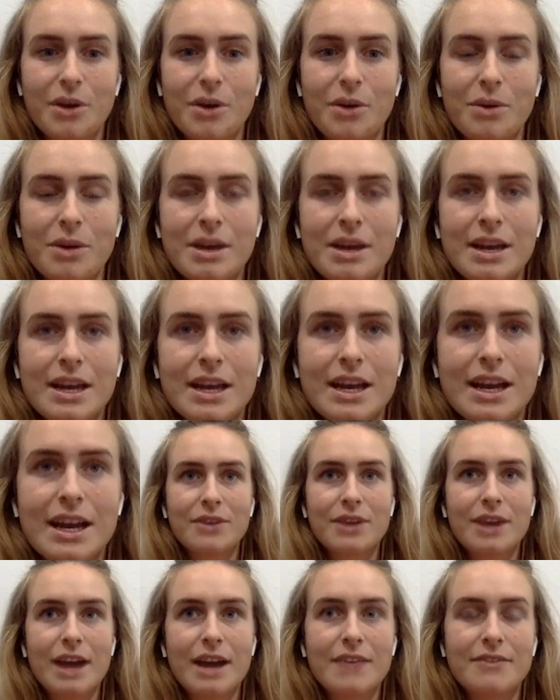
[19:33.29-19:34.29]
So
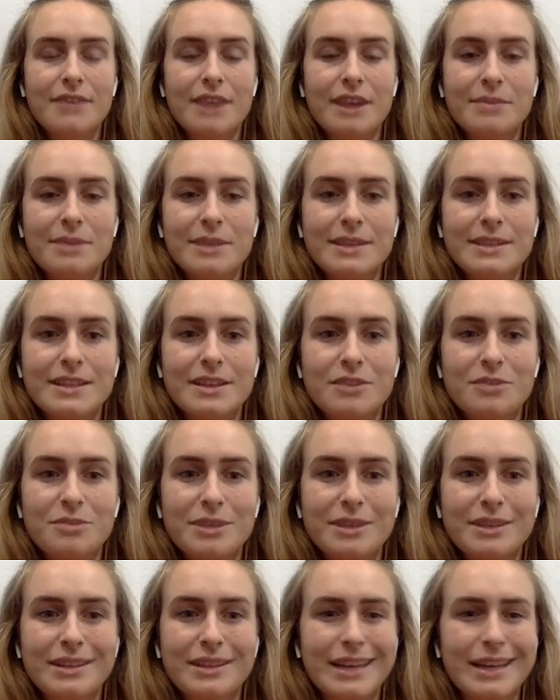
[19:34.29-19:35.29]
whenever I find
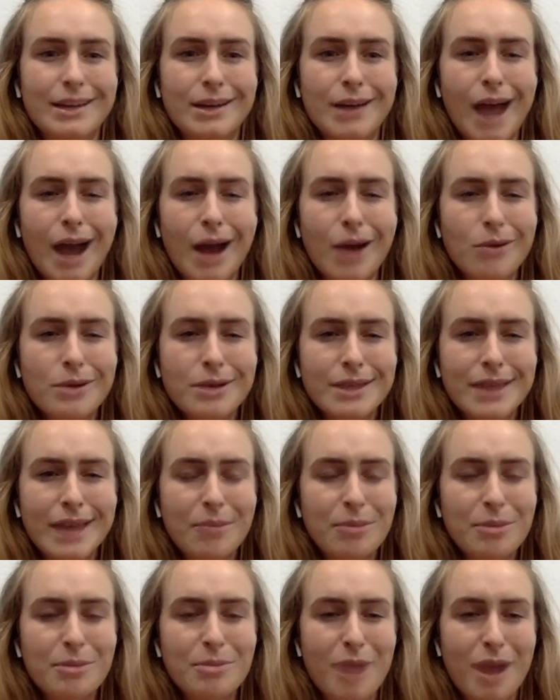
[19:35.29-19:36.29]
myself being like, how
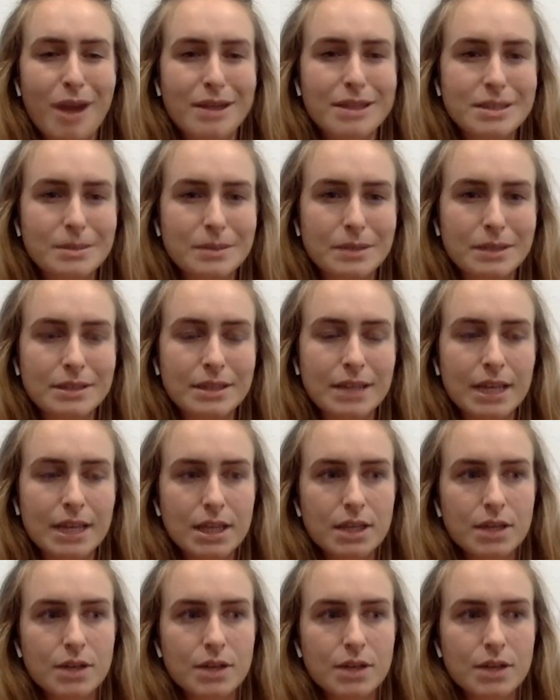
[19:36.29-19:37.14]
could that be possible?